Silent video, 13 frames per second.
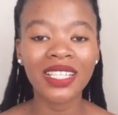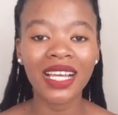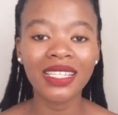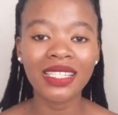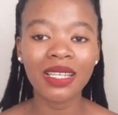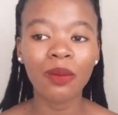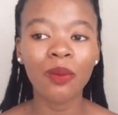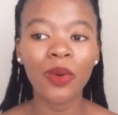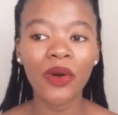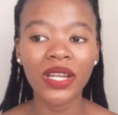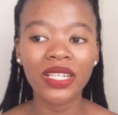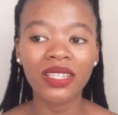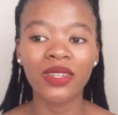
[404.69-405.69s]
at some
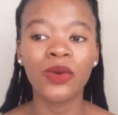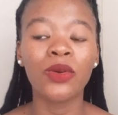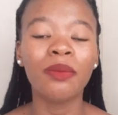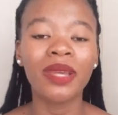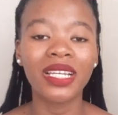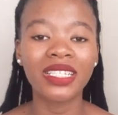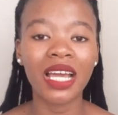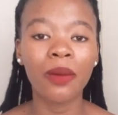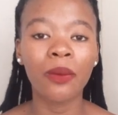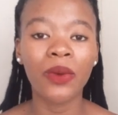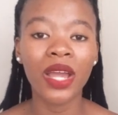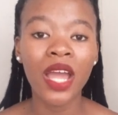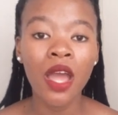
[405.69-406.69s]
point there will be a time
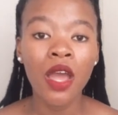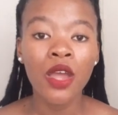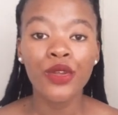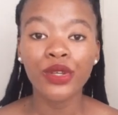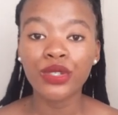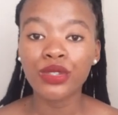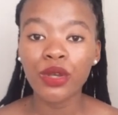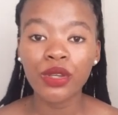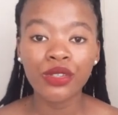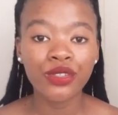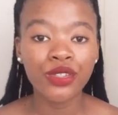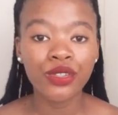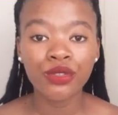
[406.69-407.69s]
where your store
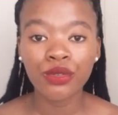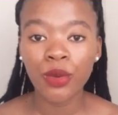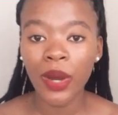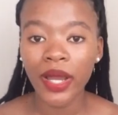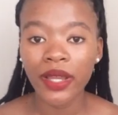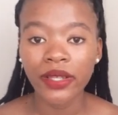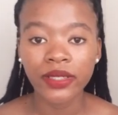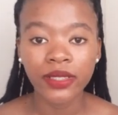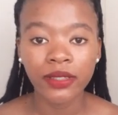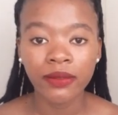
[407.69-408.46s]
is just quiet.